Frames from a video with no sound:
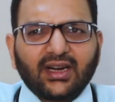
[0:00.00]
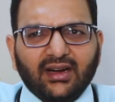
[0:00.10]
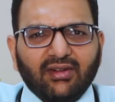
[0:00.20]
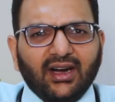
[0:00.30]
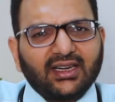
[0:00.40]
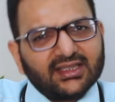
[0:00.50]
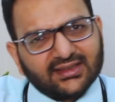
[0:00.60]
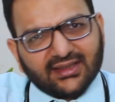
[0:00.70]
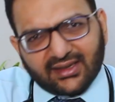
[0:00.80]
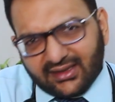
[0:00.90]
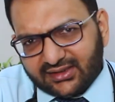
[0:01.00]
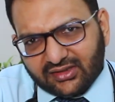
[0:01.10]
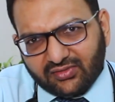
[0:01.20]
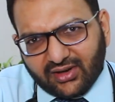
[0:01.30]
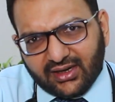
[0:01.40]
advantages and
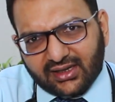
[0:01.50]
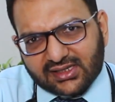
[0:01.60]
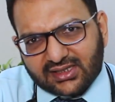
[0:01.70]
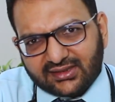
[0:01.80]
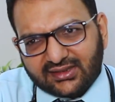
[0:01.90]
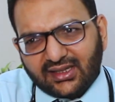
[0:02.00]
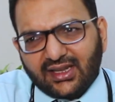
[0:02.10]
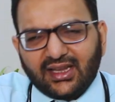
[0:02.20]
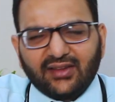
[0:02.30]
disadvantages.